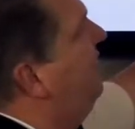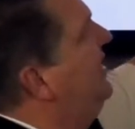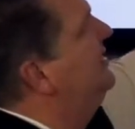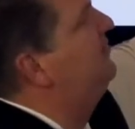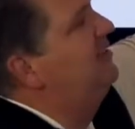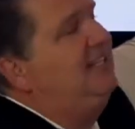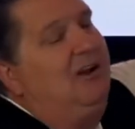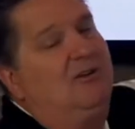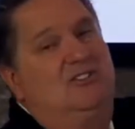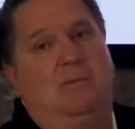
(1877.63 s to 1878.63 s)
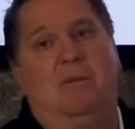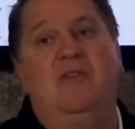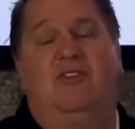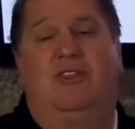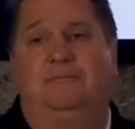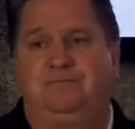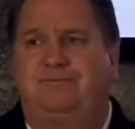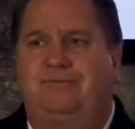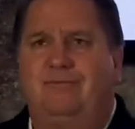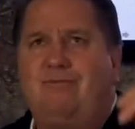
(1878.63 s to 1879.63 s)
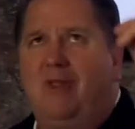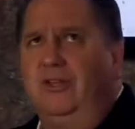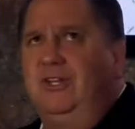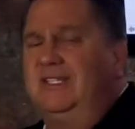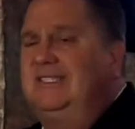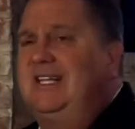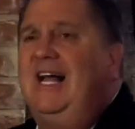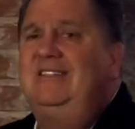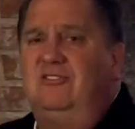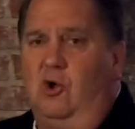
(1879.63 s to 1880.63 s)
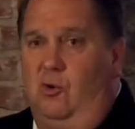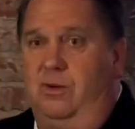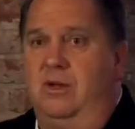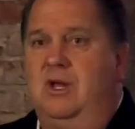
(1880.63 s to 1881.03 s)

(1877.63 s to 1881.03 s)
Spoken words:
fee is $50 a month. You get SkySlope.